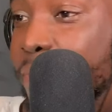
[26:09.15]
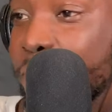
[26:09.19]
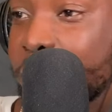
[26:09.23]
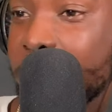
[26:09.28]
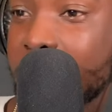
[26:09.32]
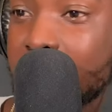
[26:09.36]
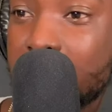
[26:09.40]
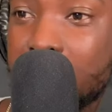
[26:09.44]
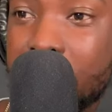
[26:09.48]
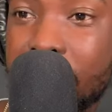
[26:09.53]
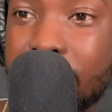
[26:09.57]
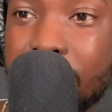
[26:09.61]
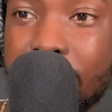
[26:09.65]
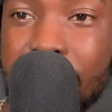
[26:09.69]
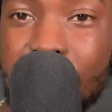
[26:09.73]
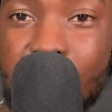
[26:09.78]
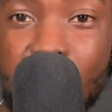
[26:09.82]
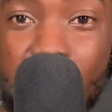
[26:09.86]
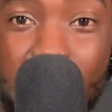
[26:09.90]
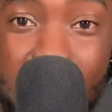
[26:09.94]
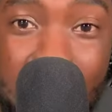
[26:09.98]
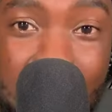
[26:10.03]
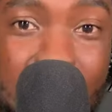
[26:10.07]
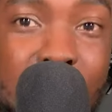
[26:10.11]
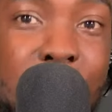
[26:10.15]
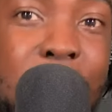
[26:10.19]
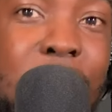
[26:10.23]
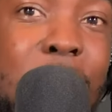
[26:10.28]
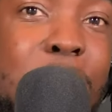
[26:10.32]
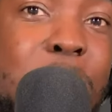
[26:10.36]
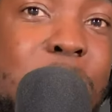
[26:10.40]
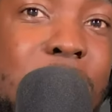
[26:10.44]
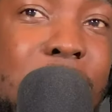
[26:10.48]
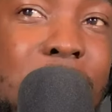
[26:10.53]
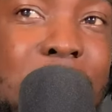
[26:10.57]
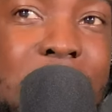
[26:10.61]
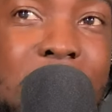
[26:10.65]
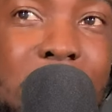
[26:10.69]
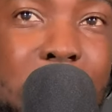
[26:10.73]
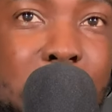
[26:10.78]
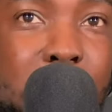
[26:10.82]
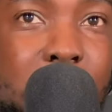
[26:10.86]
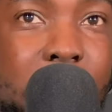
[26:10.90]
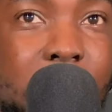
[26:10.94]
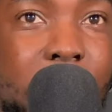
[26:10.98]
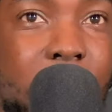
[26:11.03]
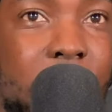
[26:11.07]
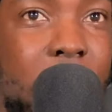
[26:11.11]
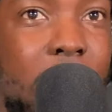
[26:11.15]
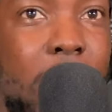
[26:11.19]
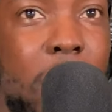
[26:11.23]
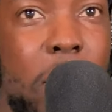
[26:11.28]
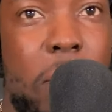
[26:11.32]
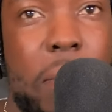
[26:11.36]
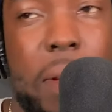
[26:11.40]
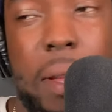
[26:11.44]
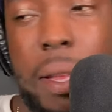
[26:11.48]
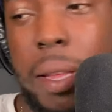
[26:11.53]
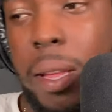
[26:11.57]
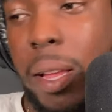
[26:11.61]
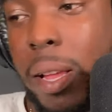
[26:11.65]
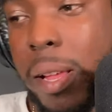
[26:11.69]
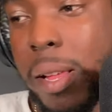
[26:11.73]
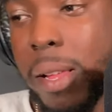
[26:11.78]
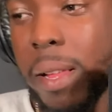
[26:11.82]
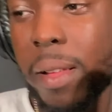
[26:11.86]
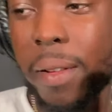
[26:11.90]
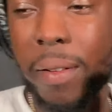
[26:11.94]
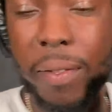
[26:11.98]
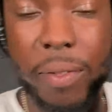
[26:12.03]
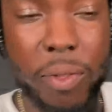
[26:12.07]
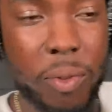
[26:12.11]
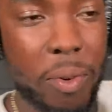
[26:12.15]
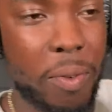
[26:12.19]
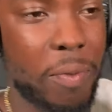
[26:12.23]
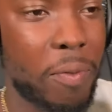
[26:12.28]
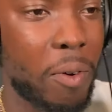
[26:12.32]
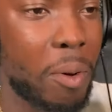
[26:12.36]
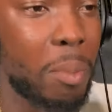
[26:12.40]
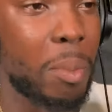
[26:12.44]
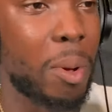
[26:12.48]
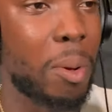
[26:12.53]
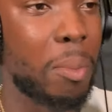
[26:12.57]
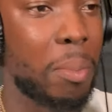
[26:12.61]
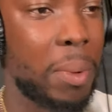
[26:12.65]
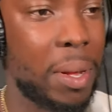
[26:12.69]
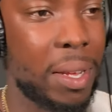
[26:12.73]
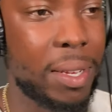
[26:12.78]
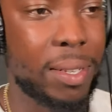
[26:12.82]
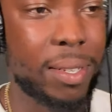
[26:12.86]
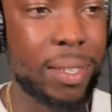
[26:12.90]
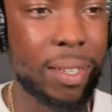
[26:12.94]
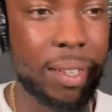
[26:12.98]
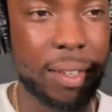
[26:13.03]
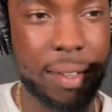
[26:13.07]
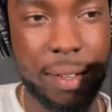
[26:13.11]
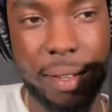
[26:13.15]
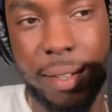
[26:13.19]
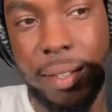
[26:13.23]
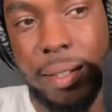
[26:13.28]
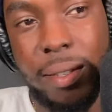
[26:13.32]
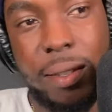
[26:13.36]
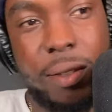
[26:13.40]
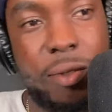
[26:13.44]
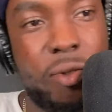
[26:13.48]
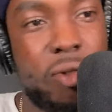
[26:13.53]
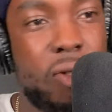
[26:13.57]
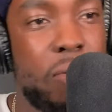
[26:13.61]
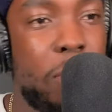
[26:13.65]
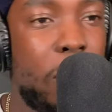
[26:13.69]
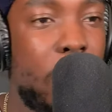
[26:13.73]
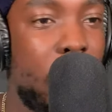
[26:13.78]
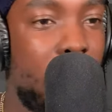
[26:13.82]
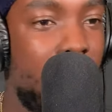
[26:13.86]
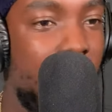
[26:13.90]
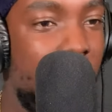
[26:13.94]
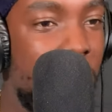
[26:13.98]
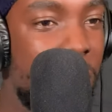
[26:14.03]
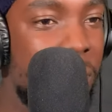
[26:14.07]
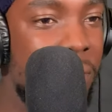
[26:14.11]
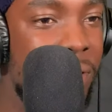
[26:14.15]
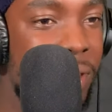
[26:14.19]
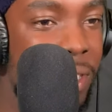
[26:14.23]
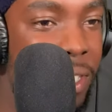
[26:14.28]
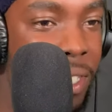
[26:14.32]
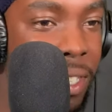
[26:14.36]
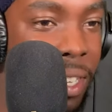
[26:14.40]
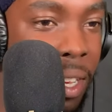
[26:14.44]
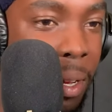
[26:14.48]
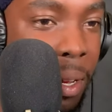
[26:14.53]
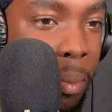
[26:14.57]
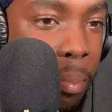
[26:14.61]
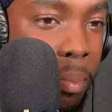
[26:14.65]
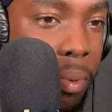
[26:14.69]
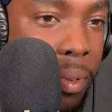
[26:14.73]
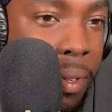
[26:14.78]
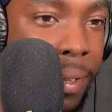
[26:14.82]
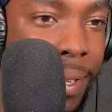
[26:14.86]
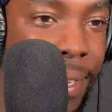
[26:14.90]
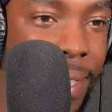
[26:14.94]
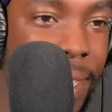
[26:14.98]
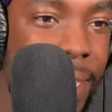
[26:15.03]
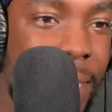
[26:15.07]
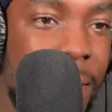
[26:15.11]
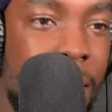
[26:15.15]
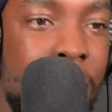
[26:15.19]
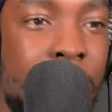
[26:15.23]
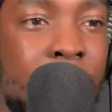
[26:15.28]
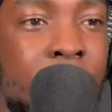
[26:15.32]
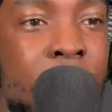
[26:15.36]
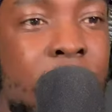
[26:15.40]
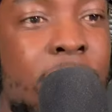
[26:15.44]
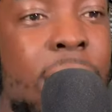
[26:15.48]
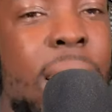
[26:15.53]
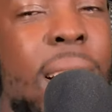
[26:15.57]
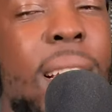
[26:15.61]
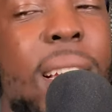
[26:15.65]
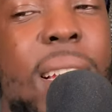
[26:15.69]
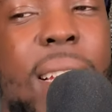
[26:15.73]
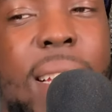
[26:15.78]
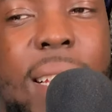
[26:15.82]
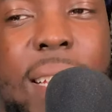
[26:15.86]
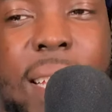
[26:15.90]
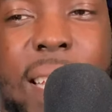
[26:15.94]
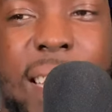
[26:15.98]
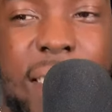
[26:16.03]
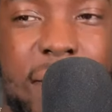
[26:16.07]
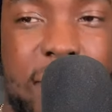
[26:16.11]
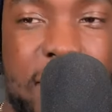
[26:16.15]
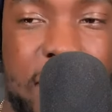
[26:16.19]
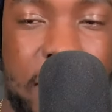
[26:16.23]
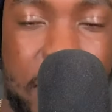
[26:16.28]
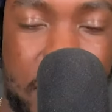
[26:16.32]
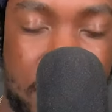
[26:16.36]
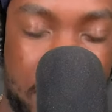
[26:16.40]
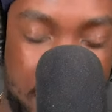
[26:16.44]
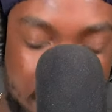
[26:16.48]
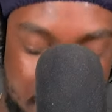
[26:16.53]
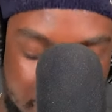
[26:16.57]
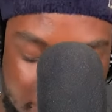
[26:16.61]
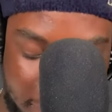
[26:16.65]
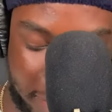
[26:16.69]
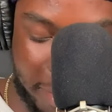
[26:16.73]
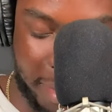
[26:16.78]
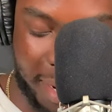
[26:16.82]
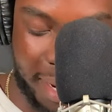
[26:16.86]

Man, shit, one from drop in September, you got what? 3-4 more months and do some more work. December. Give them something in